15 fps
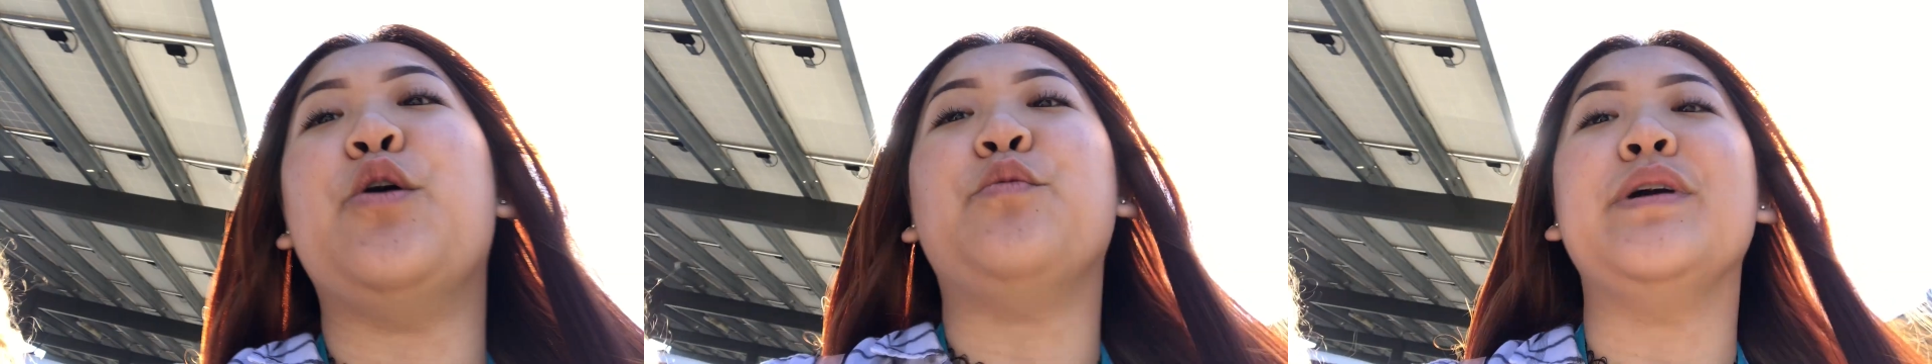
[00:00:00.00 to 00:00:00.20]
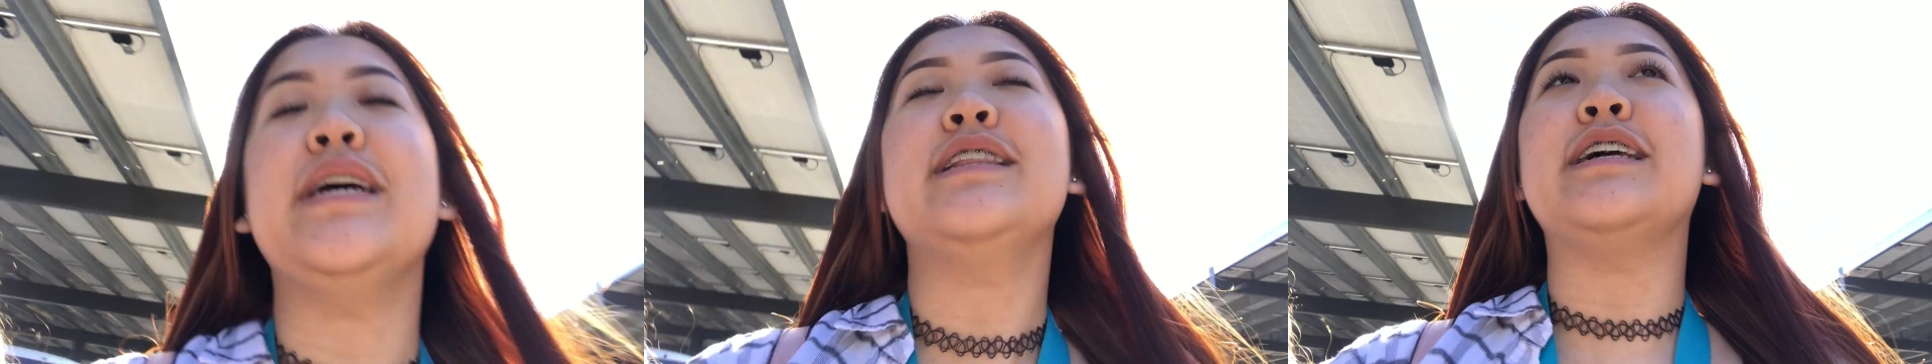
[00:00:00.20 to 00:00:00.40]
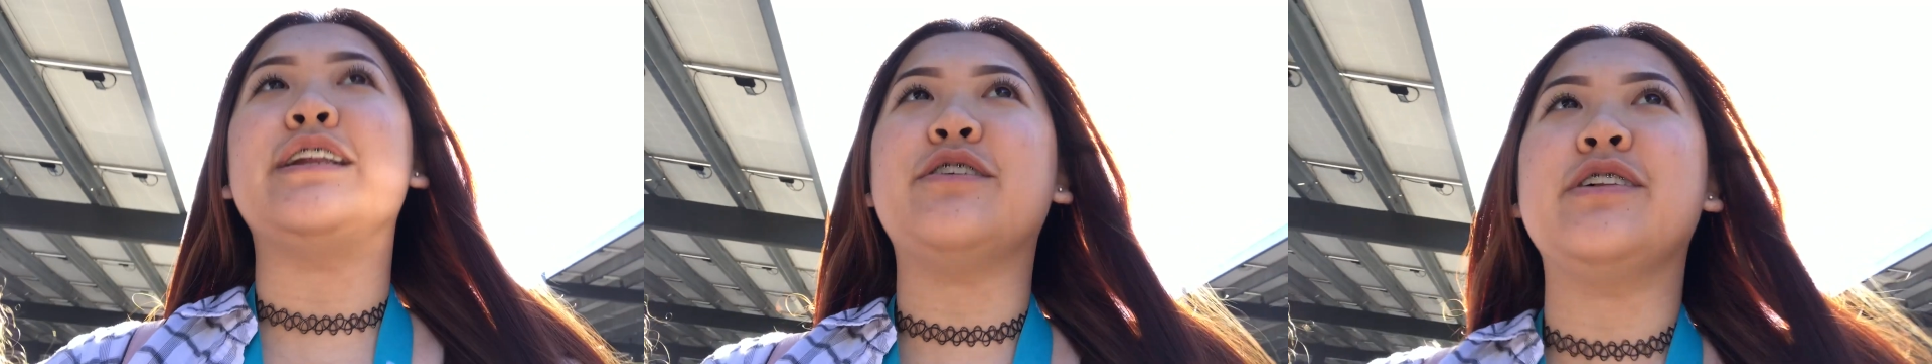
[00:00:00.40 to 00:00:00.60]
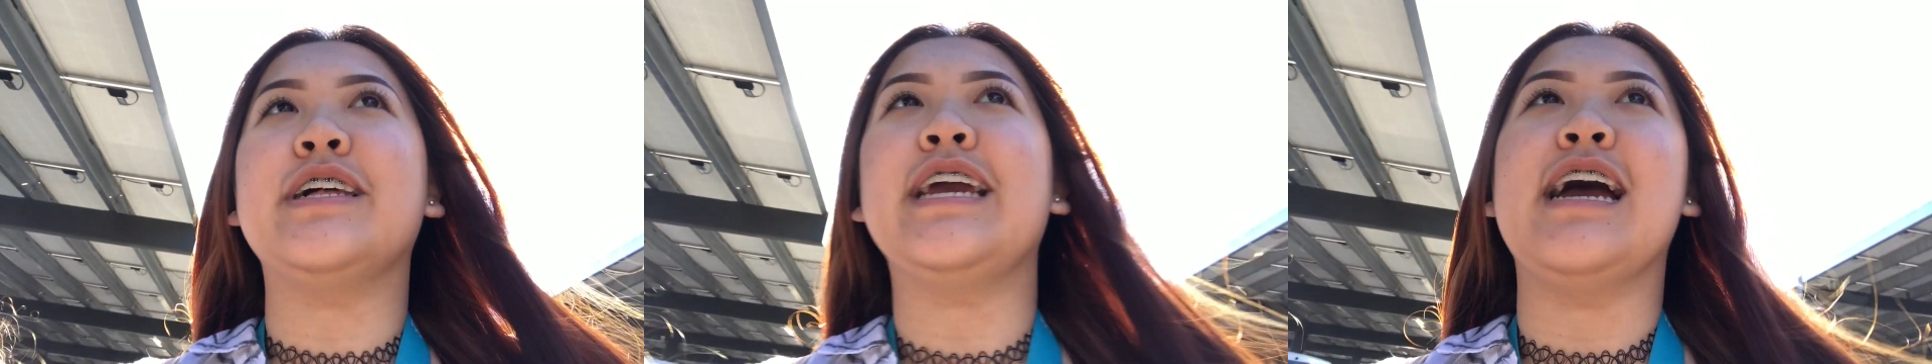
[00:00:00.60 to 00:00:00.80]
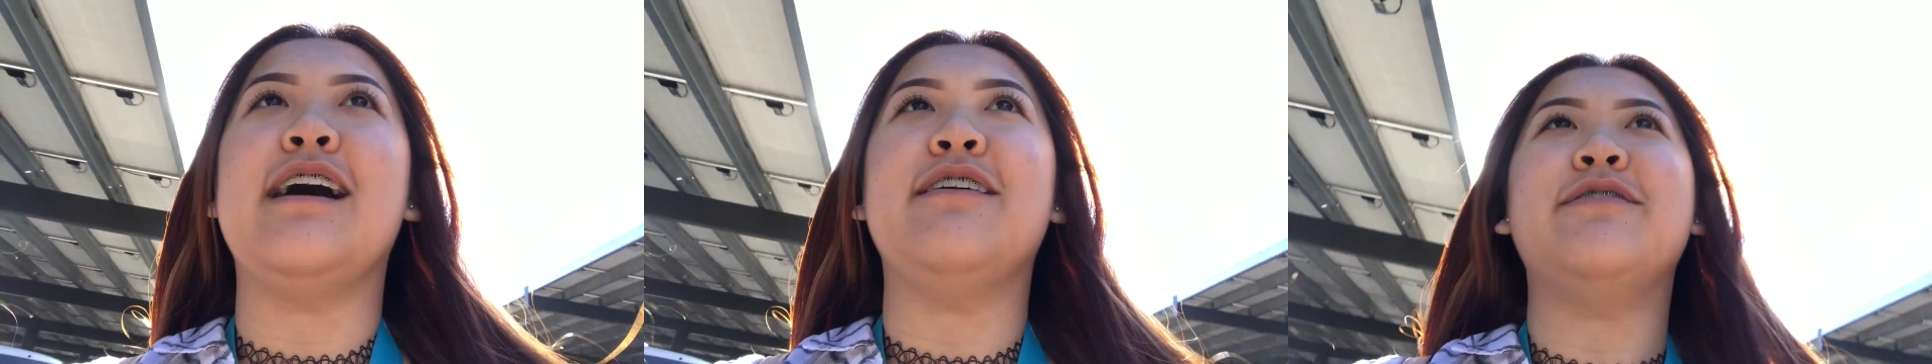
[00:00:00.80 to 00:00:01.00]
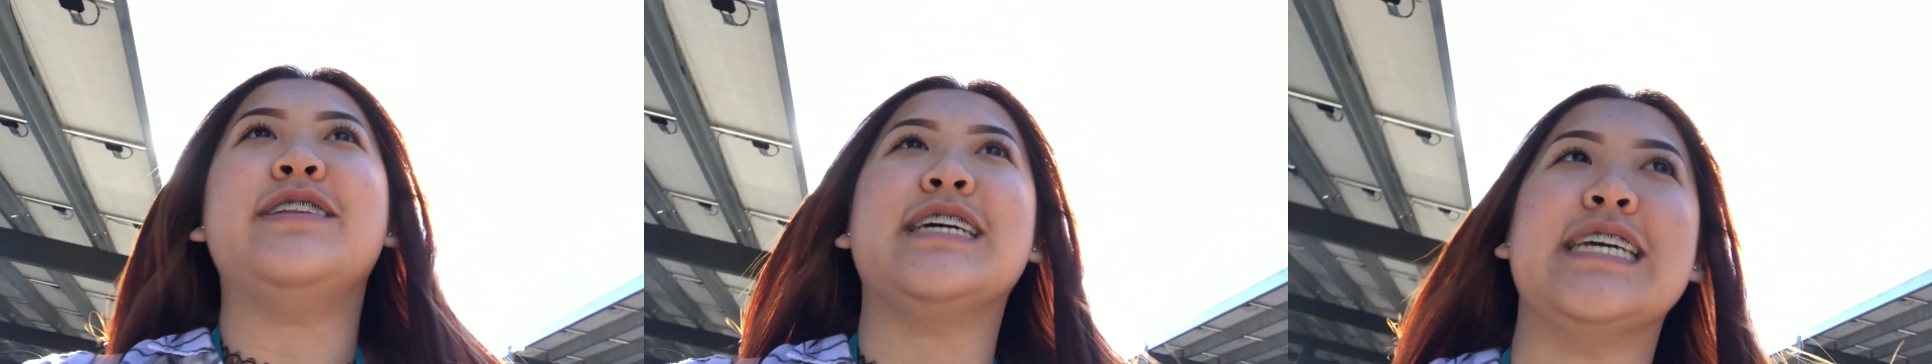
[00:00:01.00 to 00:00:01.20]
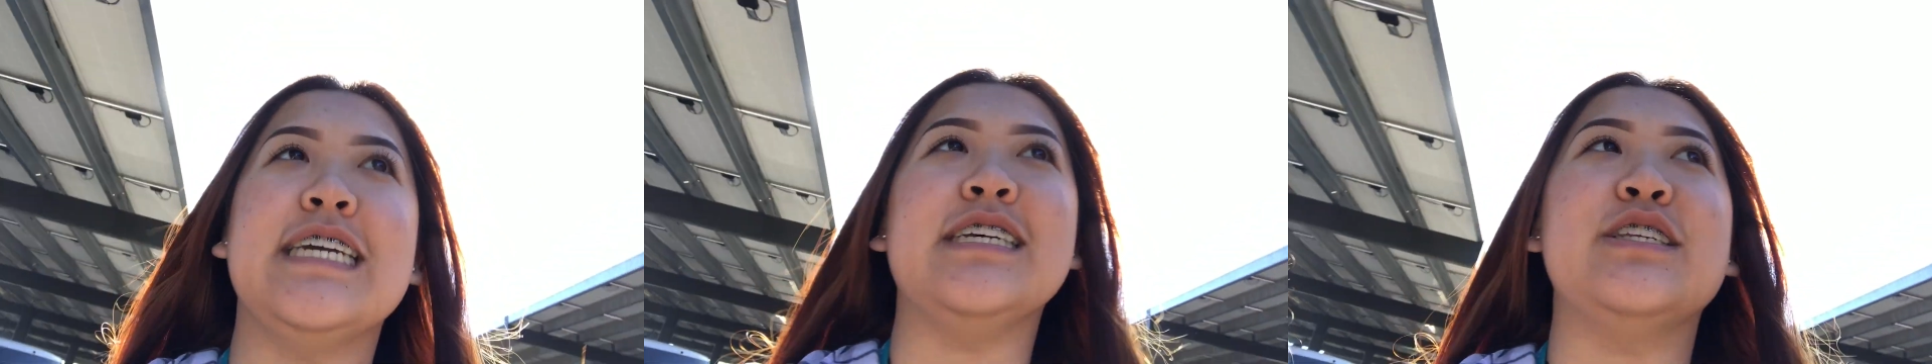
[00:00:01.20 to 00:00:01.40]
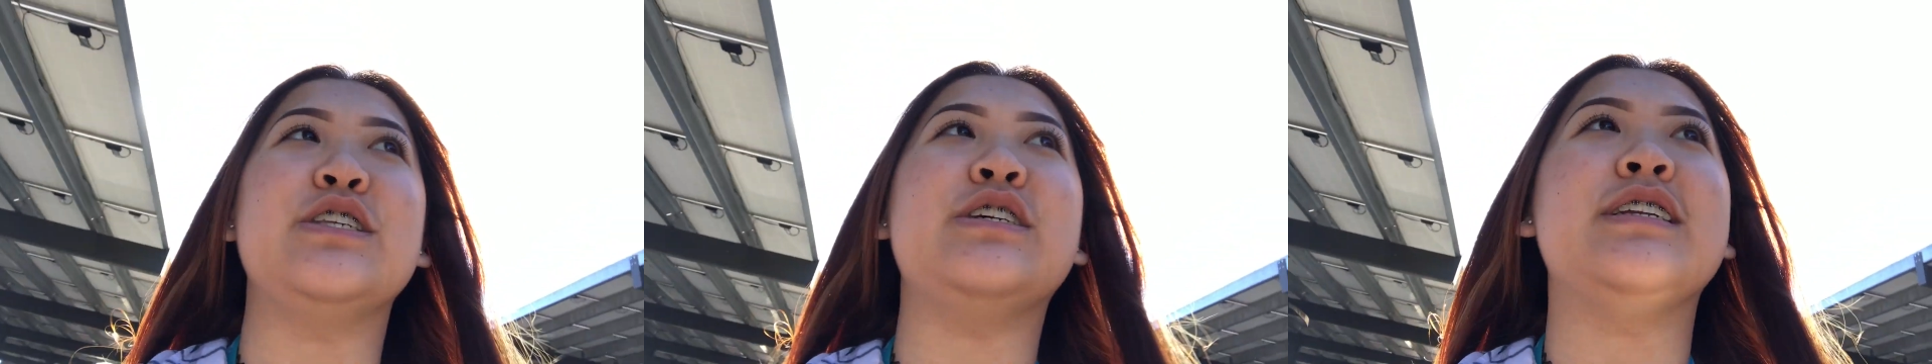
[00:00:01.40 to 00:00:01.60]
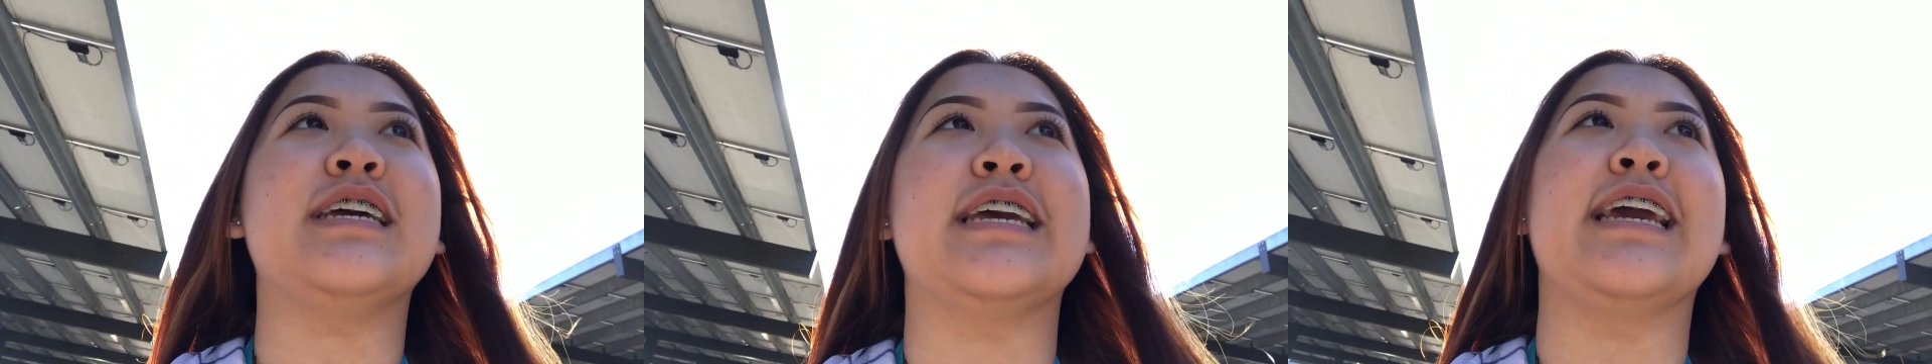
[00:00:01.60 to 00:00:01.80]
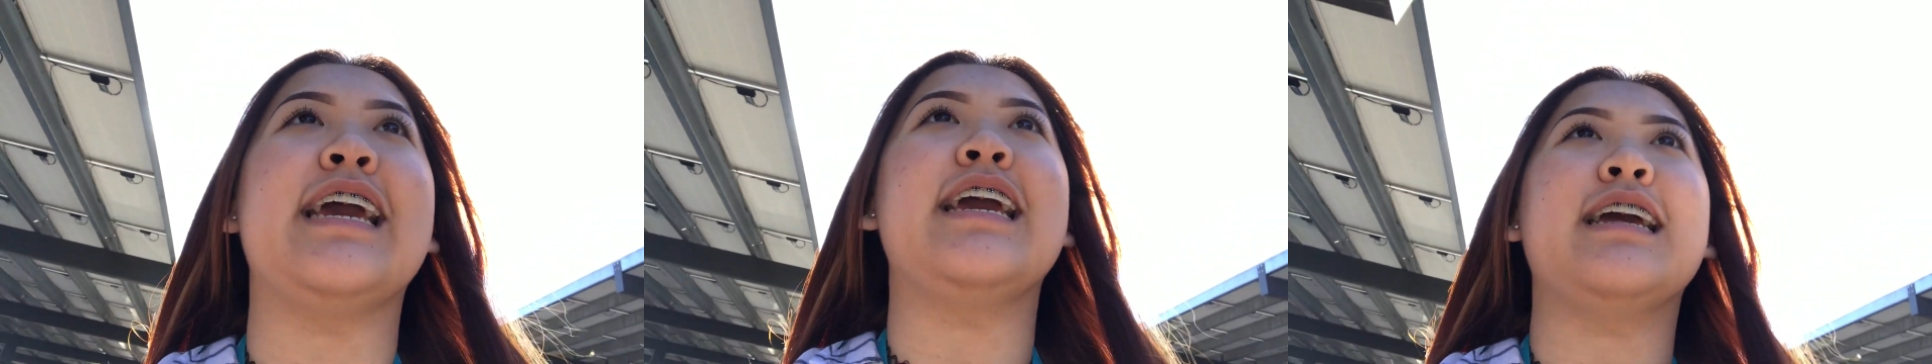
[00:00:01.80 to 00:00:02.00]
oh, we literally have the keys to the
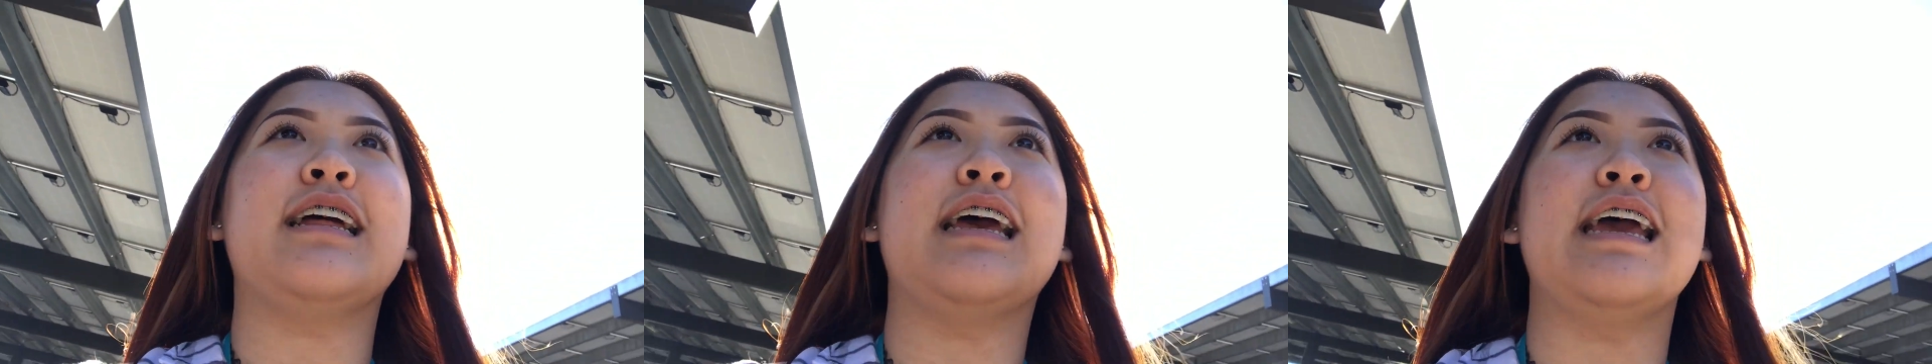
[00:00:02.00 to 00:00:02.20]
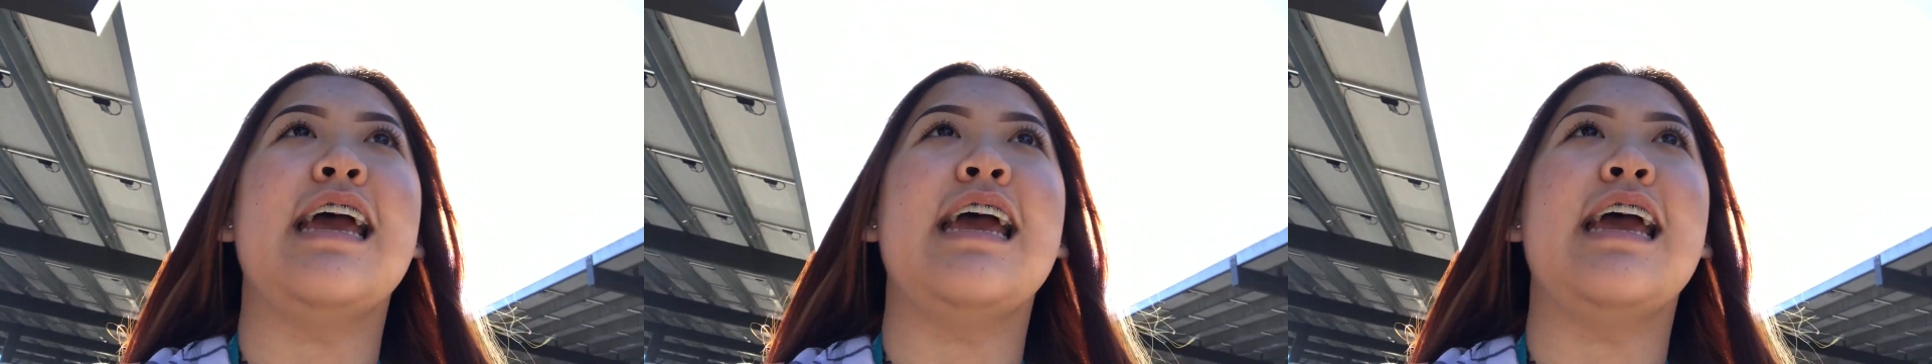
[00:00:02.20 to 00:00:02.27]
gate.